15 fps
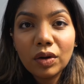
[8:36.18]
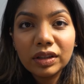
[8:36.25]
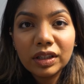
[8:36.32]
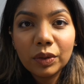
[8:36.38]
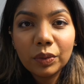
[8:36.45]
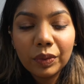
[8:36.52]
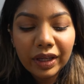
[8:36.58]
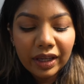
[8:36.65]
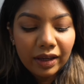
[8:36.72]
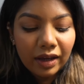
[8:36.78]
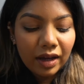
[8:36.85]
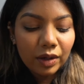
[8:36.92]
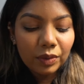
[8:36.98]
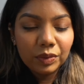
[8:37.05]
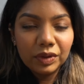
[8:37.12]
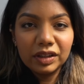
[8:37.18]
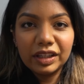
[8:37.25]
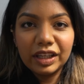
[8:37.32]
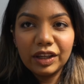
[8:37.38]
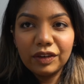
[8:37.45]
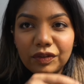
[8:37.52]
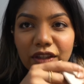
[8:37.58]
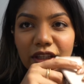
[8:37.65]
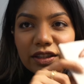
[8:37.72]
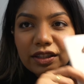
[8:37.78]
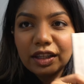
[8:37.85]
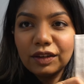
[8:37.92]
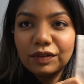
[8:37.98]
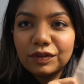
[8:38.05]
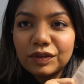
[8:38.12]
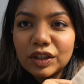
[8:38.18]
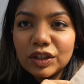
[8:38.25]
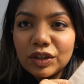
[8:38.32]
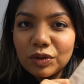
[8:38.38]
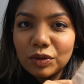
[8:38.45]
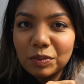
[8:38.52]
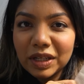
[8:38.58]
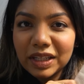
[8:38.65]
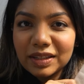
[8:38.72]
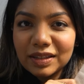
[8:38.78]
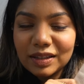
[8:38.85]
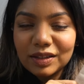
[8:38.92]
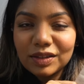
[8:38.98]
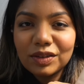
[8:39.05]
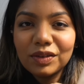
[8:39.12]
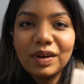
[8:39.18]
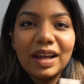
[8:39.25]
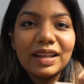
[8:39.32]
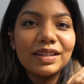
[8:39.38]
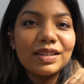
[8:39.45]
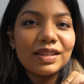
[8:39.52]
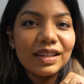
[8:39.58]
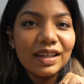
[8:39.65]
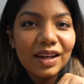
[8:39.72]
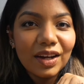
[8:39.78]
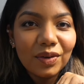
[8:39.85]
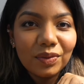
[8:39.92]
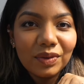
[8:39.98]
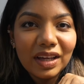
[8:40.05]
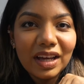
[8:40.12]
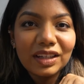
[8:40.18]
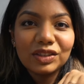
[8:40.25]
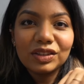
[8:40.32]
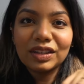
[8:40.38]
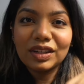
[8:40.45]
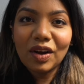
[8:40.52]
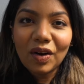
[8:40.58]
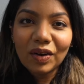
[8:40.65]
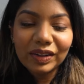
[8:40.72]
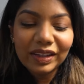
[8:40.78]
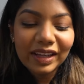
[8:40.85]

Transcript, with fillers: on the way I will give this gift to my sister and see her reaction on